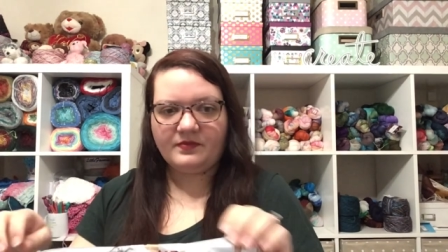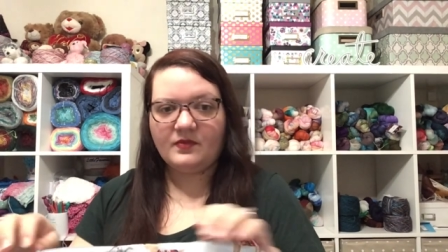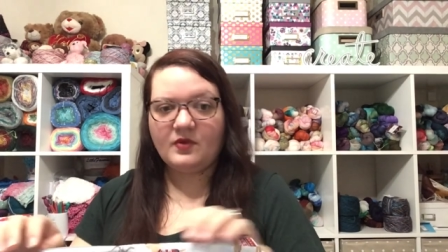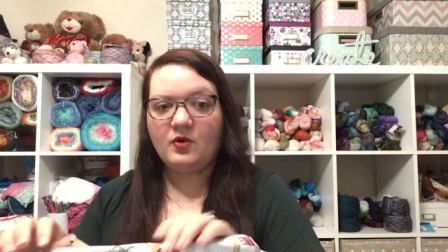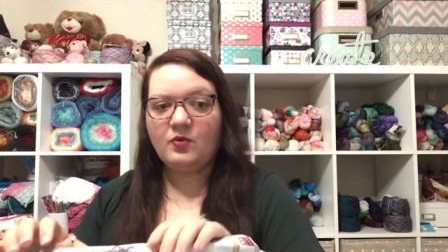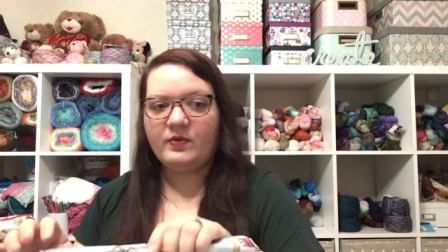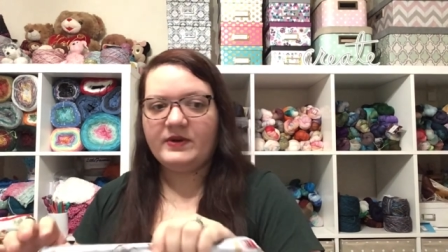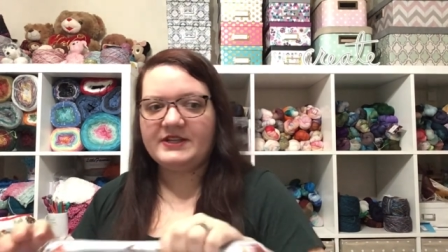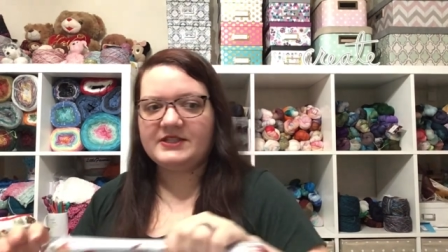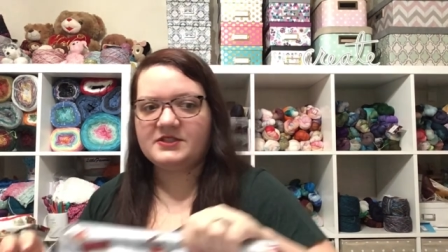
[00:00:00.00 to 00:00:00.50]

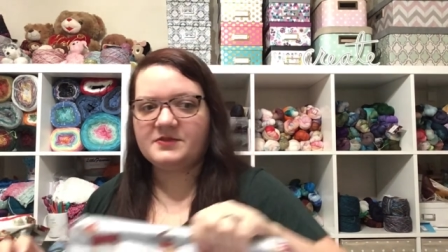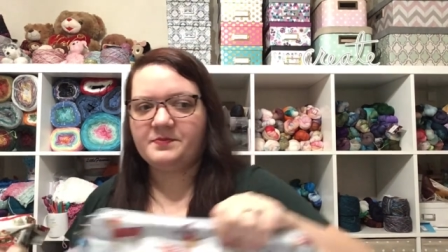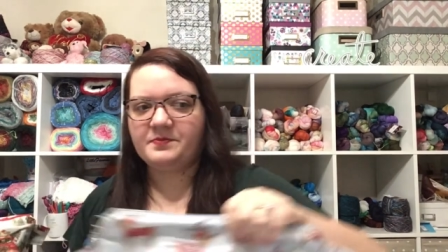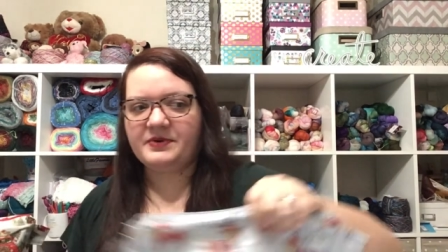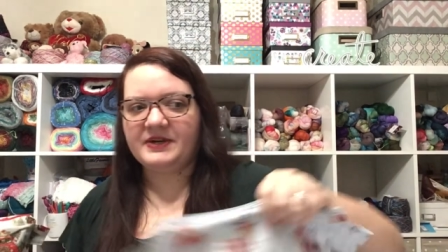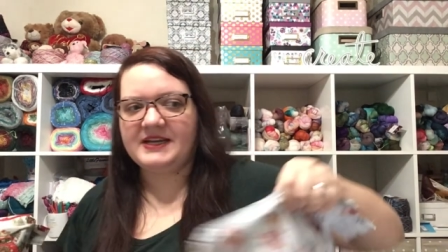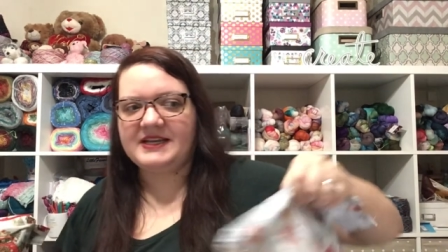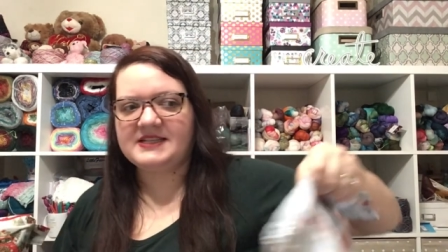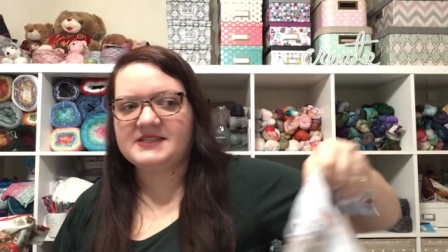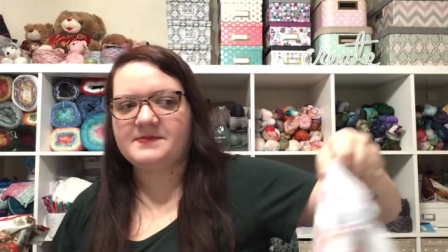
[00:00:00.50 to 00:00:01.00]
Which
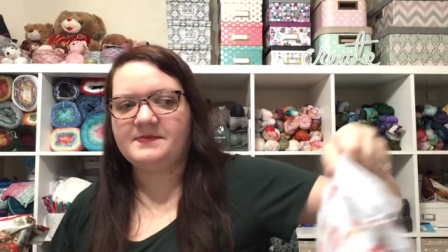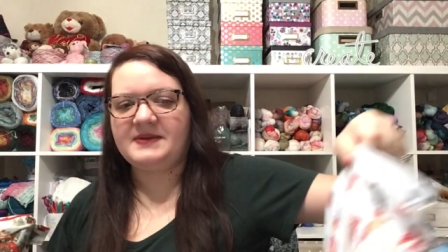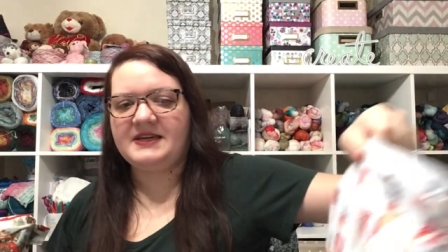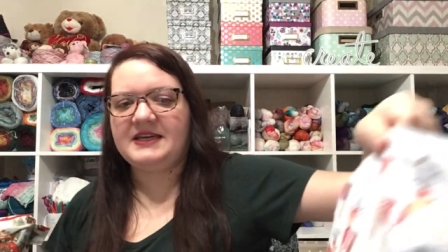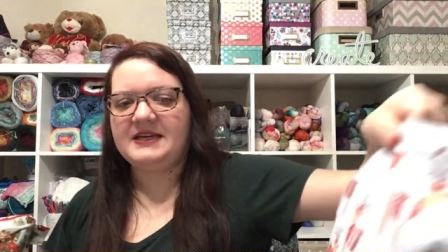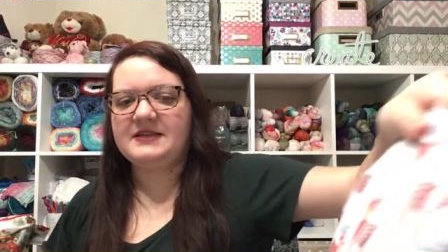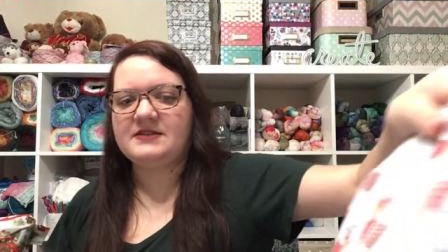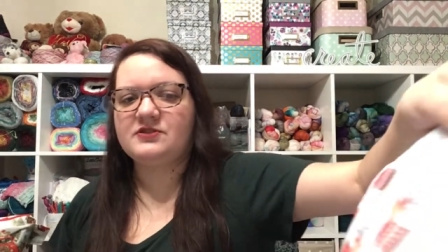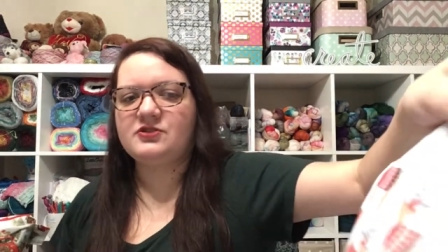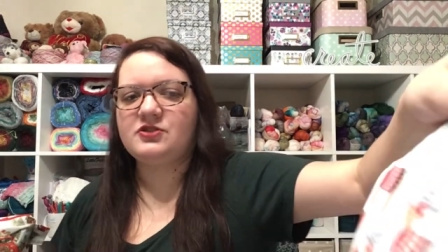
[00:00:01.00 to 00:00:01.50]
brings
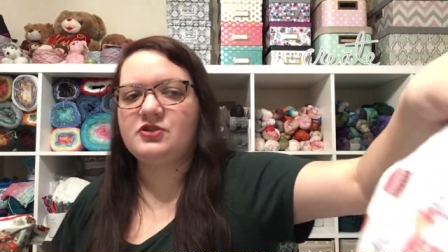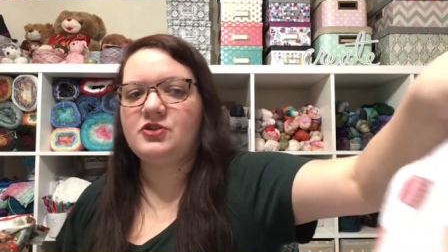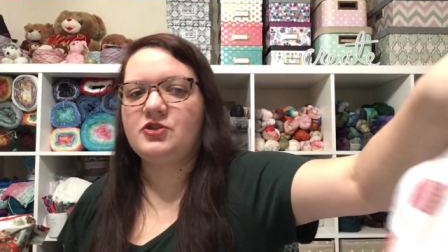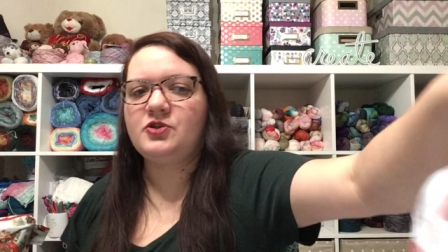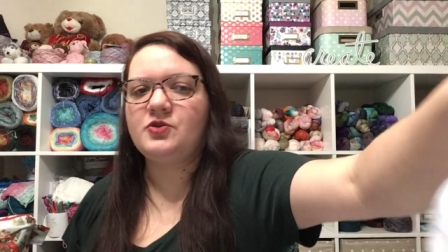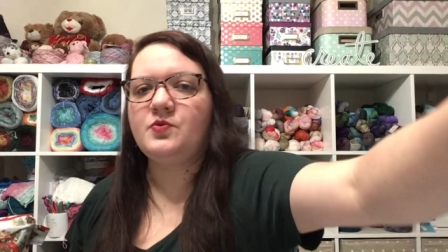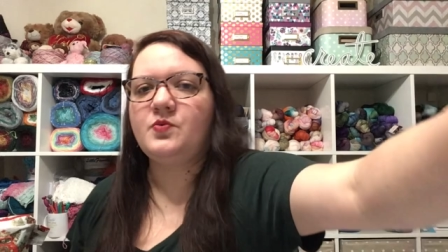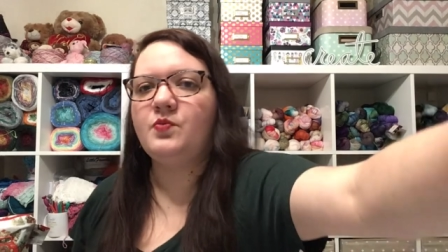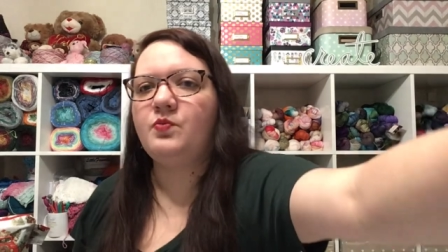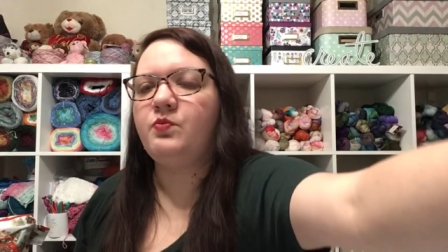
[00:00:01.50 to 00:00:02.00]
me to
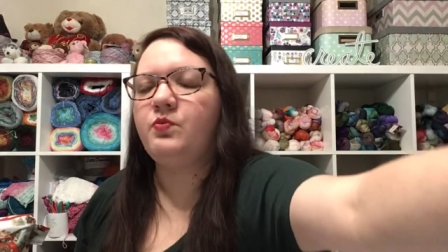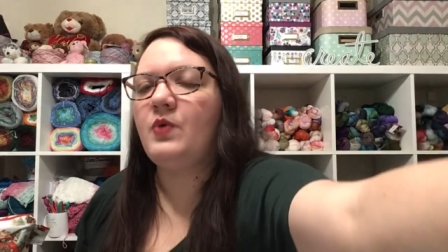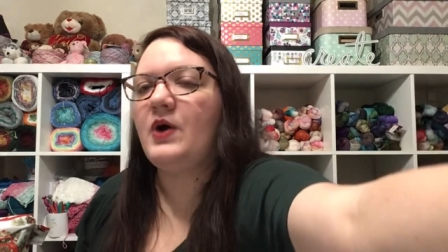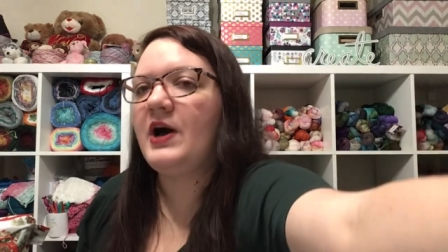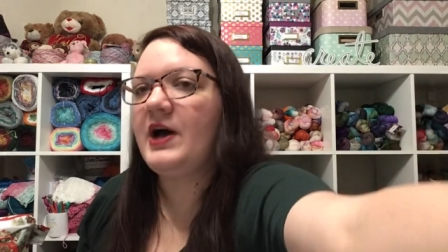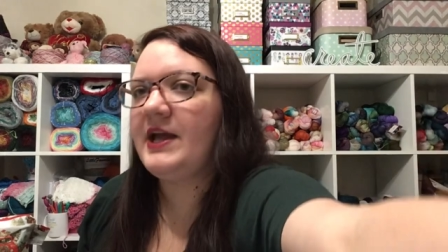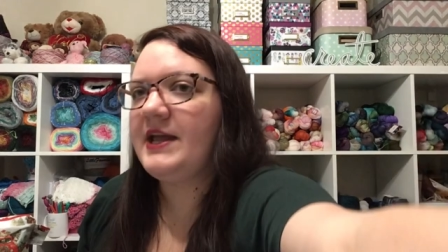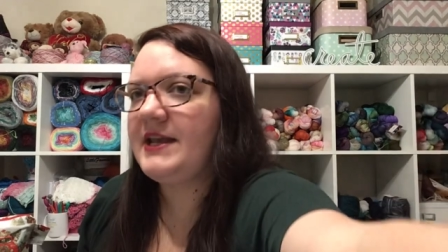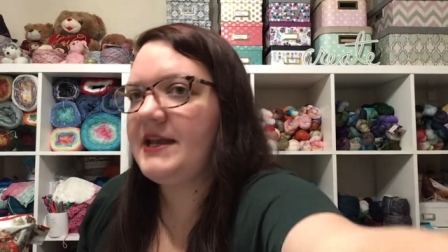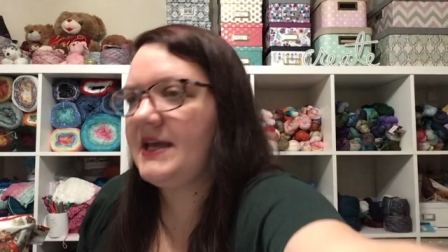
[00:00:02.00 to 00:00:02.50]

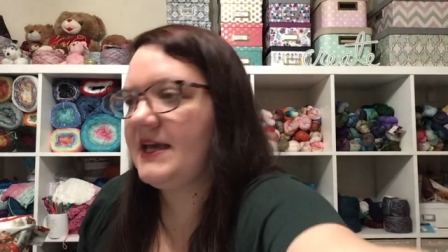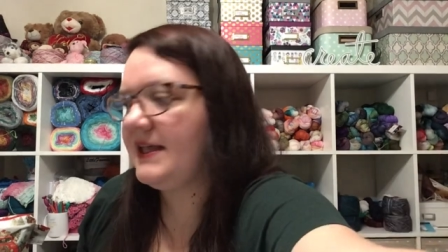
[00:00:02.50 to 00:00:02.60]
one